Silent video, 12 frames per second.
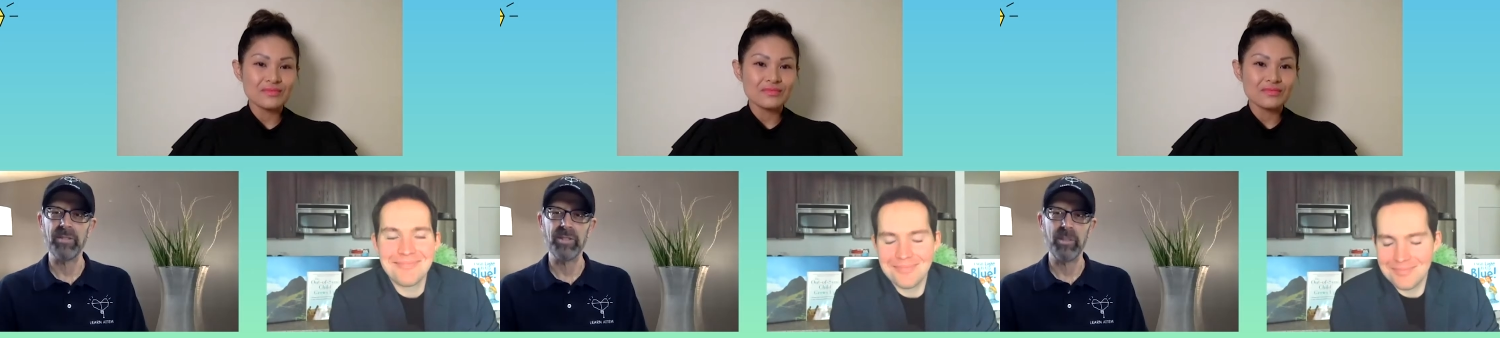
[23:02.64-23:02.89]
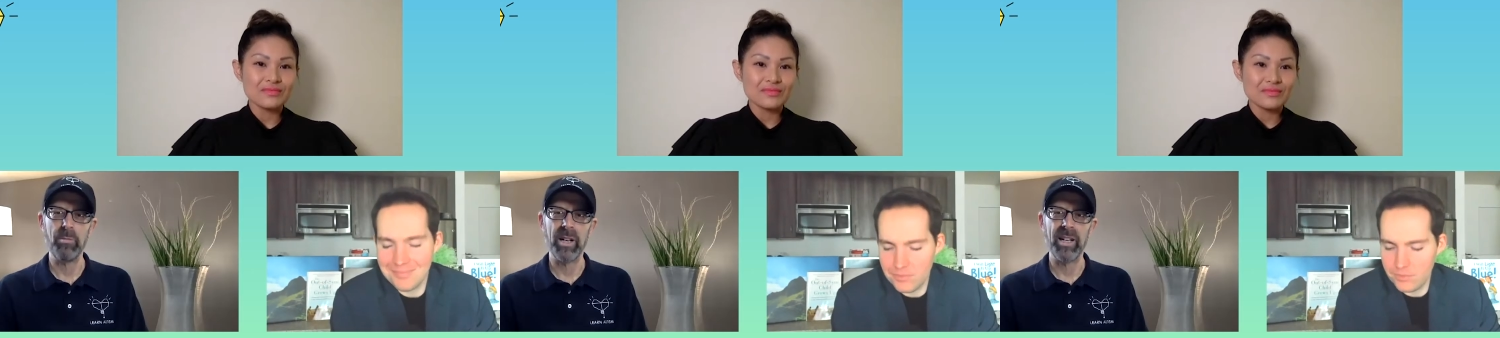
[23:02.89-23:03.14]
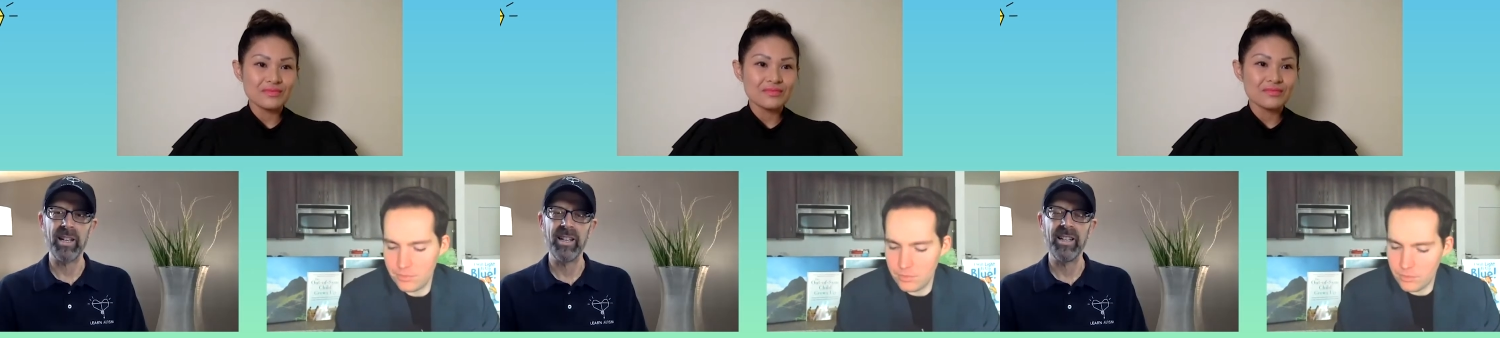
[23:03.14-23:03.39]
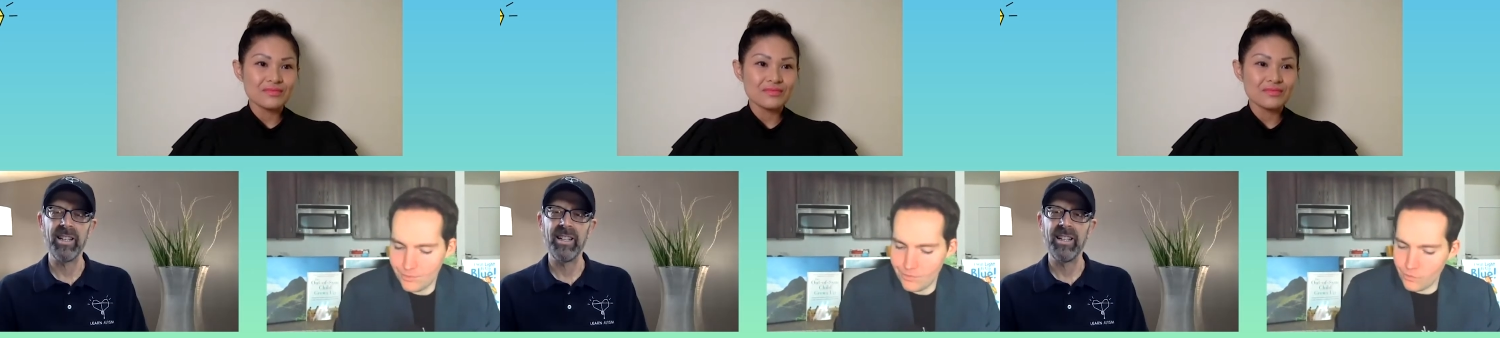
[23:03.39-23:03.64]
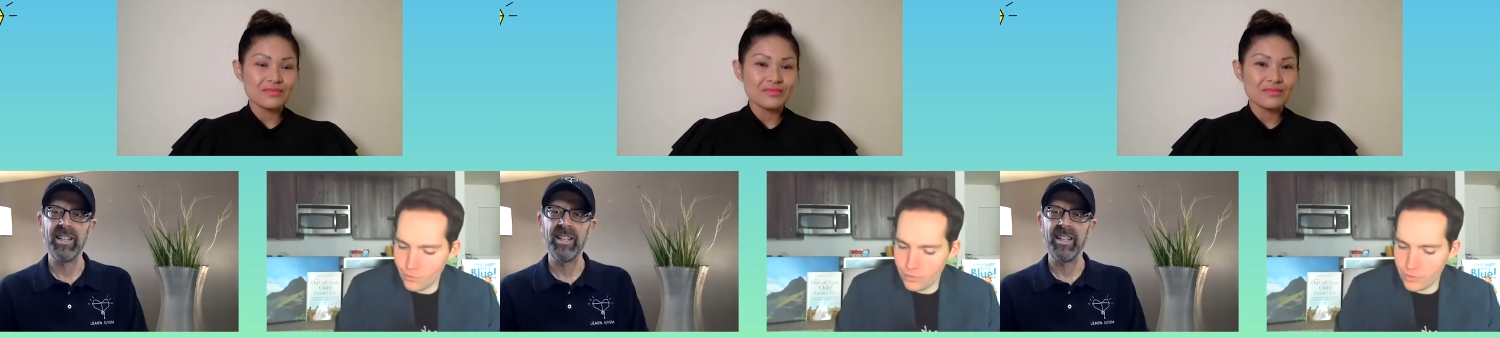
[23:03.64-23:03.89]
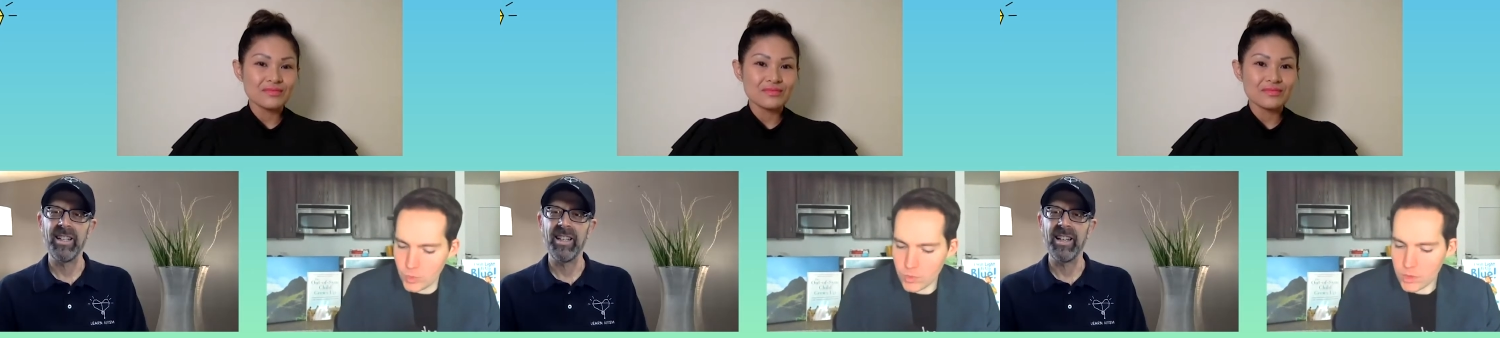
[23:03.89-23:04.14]
Speaker 1: somebody.
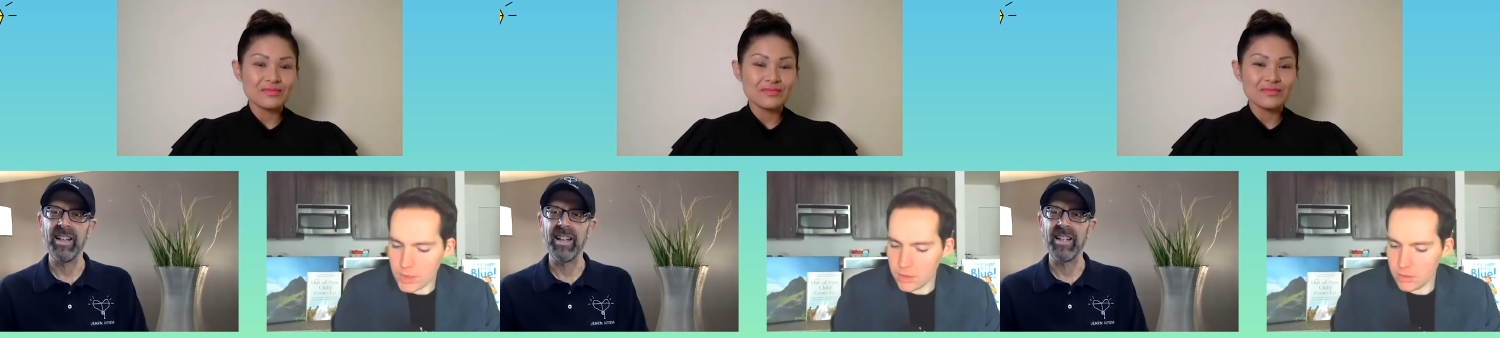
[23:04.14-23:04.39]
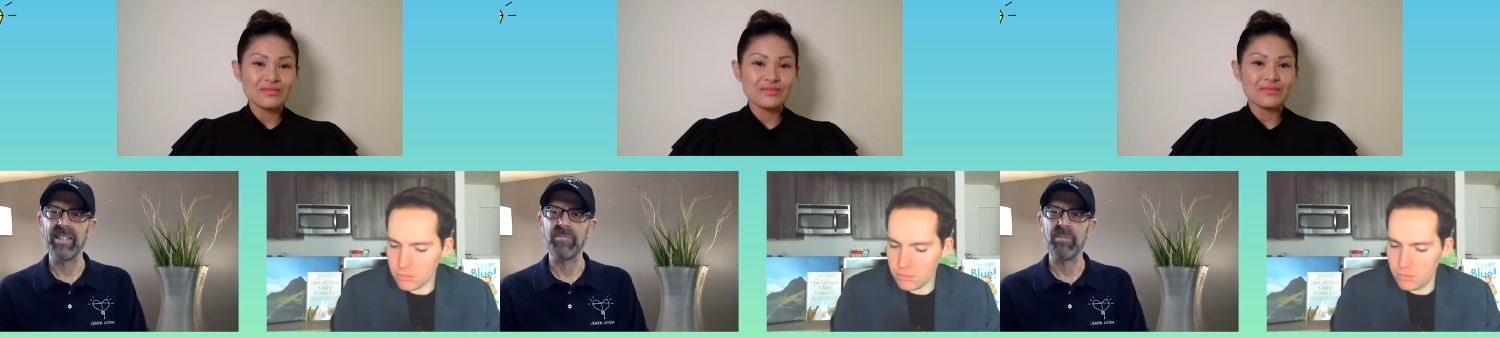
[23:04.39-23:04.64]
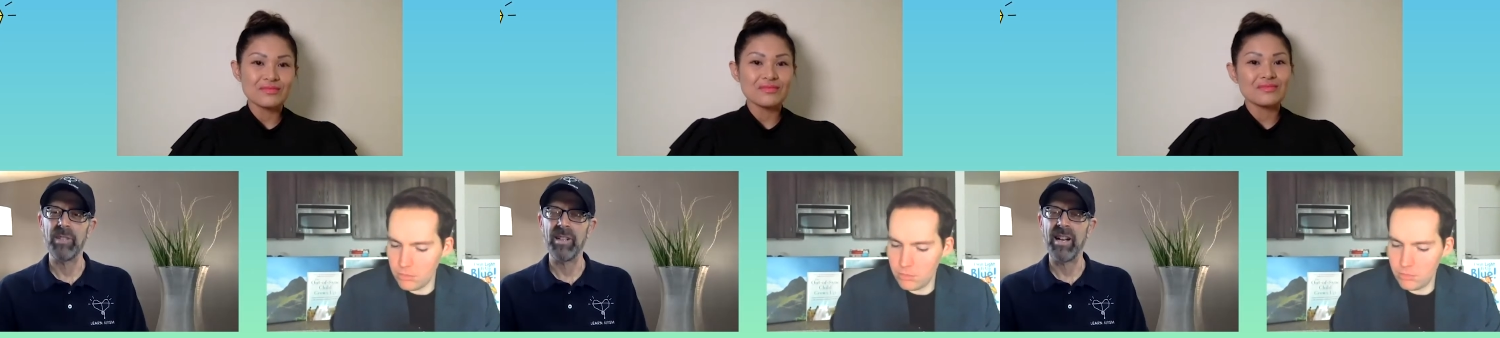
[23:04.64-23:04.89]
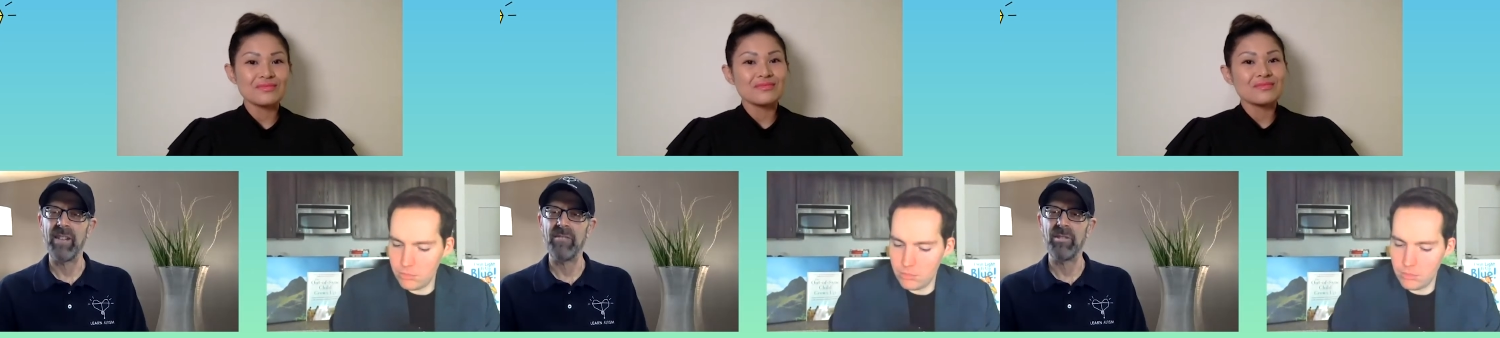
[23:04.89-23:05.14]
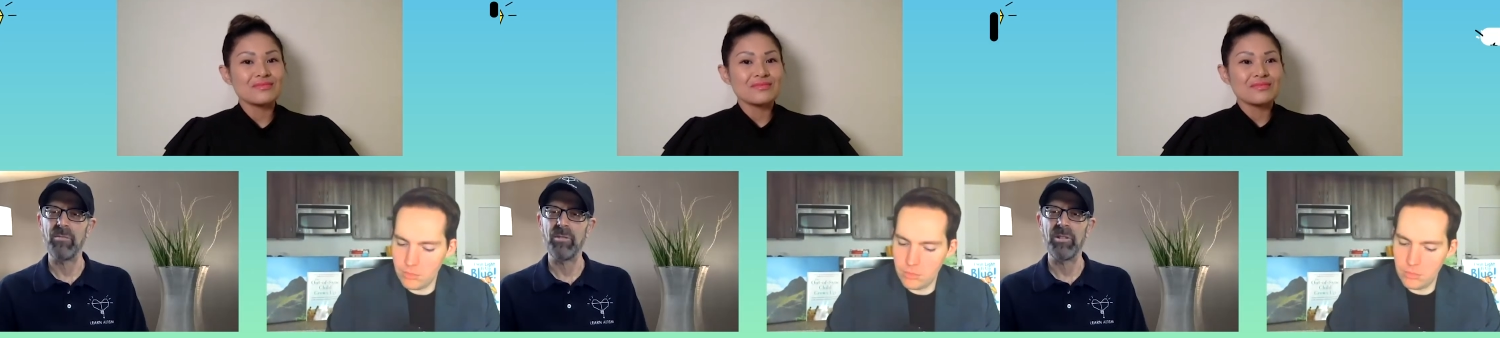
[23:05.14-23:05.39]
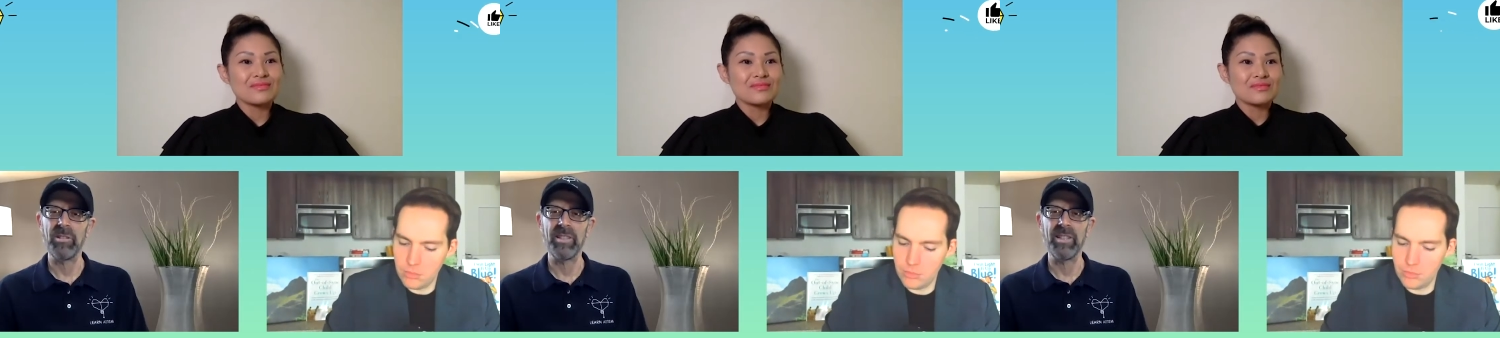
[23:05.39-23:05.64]
And I just wonder how in the
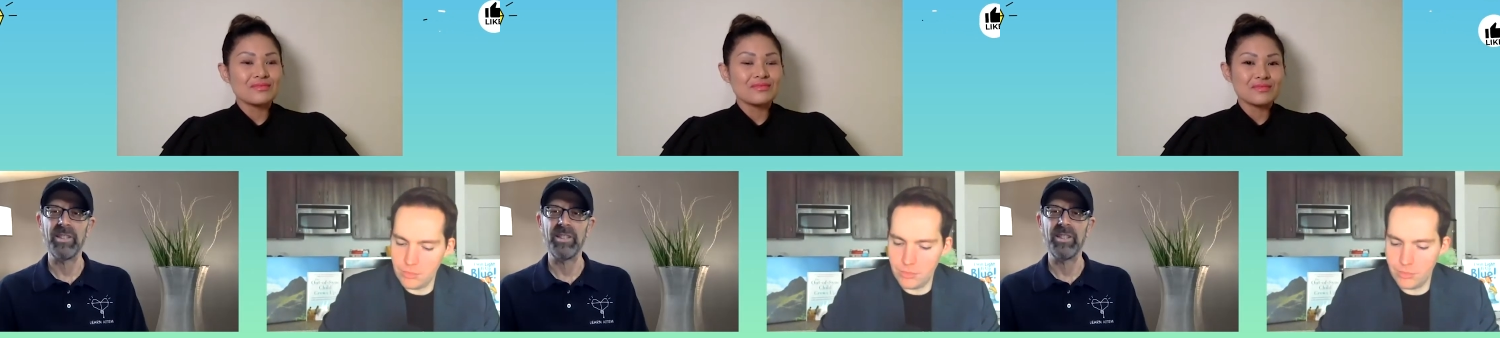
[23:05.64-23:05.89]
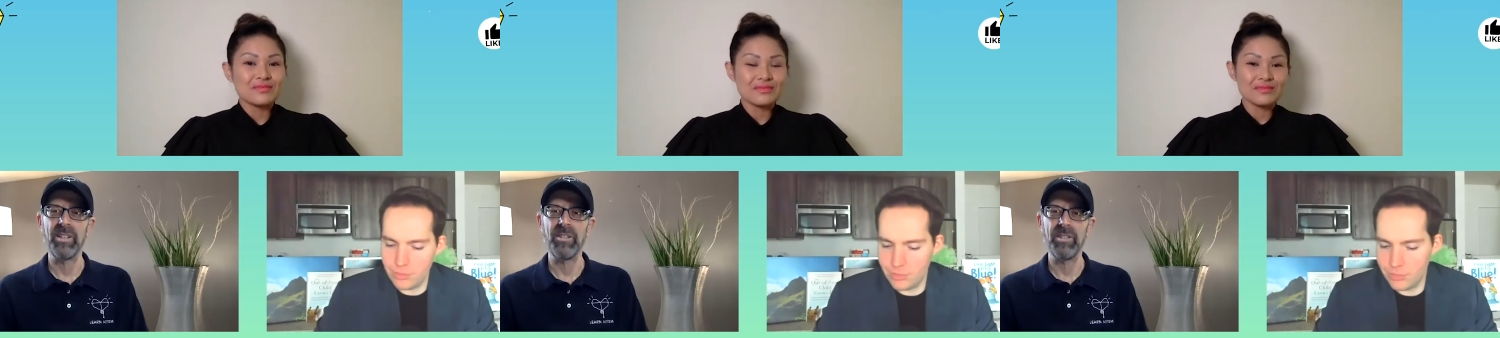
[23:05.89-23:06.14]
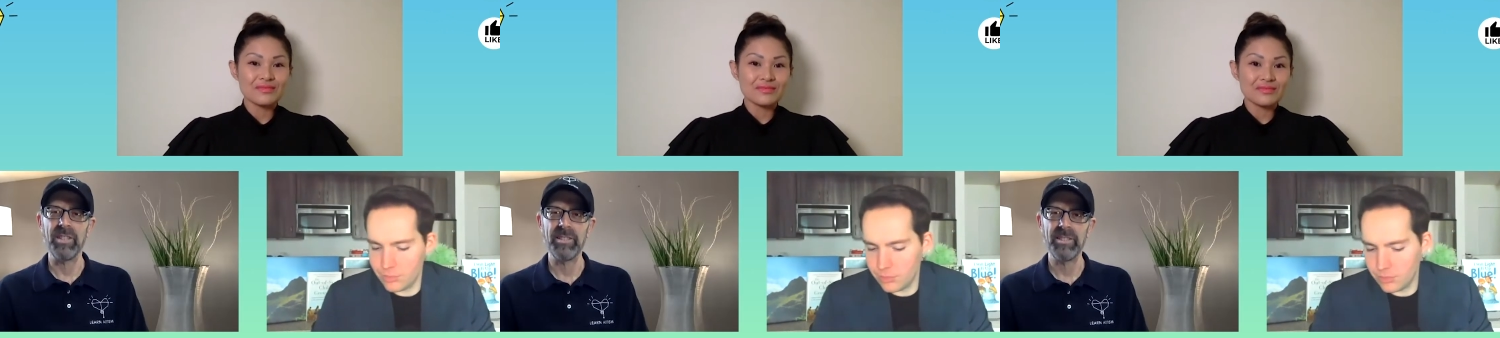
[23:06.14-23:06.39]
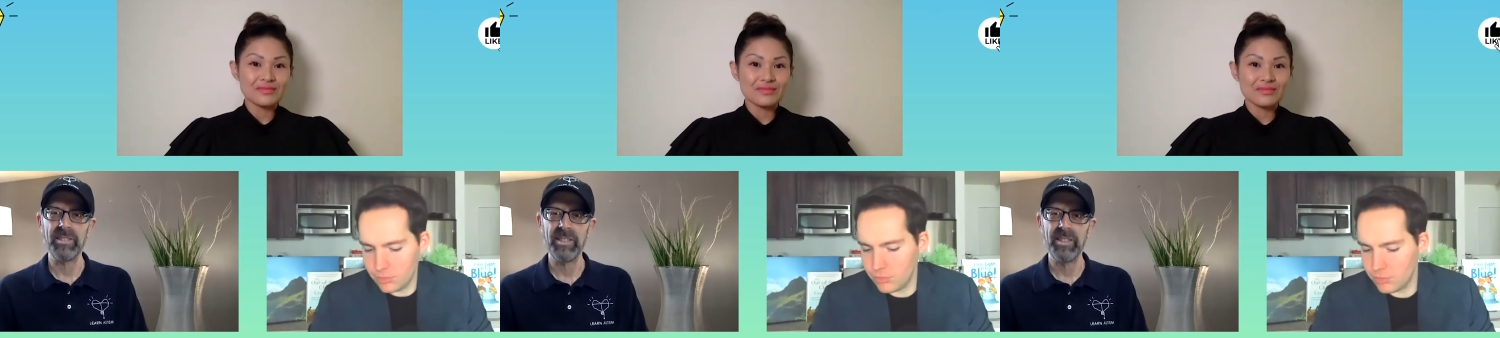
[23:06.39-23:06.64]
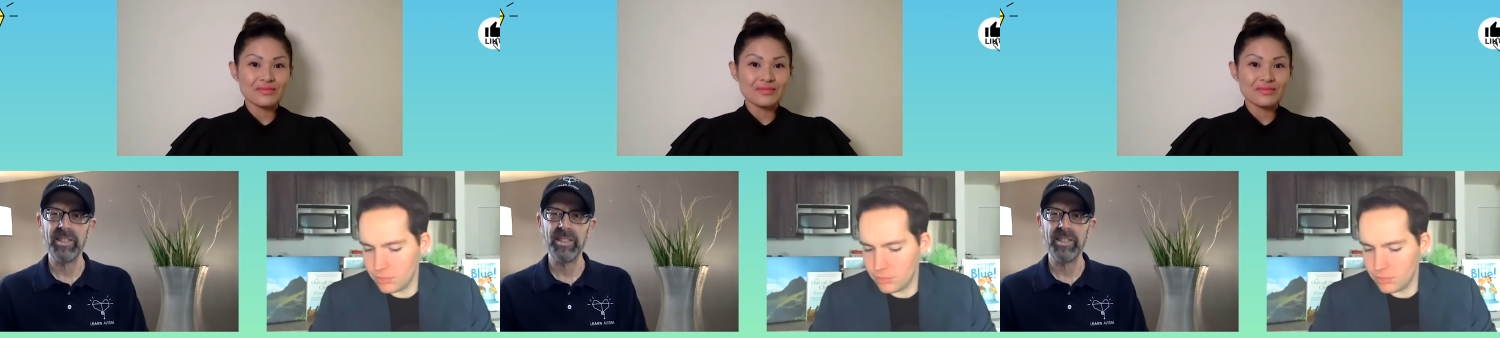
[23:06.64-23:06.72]
world does she know this?